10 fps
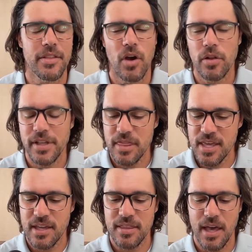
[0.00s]
The only
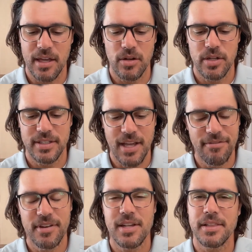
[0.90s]
thing that
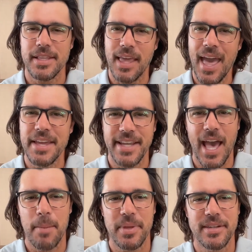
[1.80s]
definitely can't
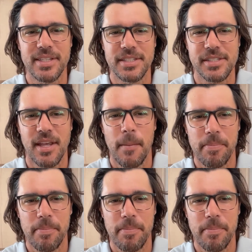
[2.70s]
happen is